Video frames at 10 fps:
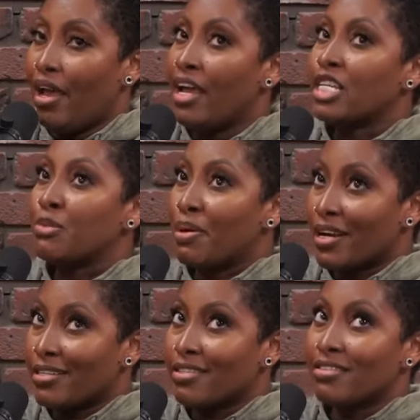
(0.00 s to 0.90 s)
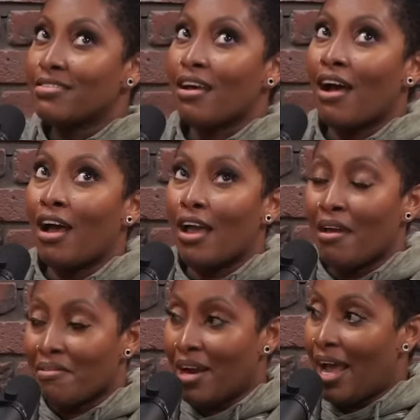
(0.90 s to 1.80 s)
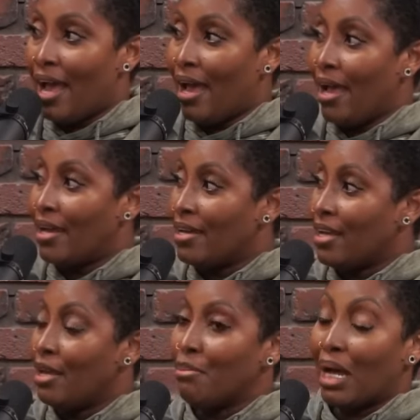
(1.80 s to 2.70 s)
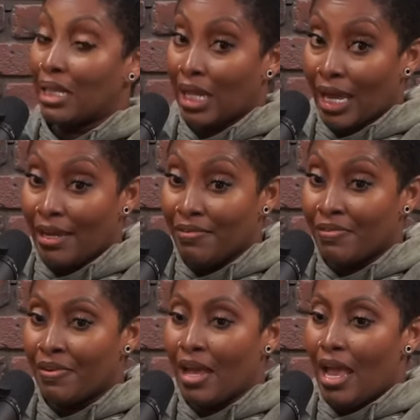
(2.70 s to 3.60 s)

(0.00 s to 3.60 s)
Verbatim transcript: experiences I ever had in my life.